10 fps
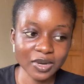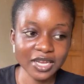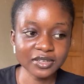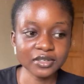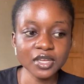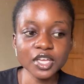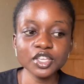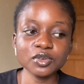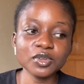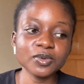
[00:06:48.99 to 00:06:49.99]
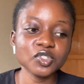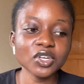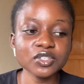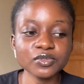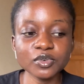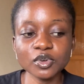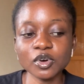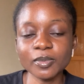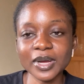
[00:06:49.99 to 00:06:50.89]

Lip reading: and he was trying to follow up,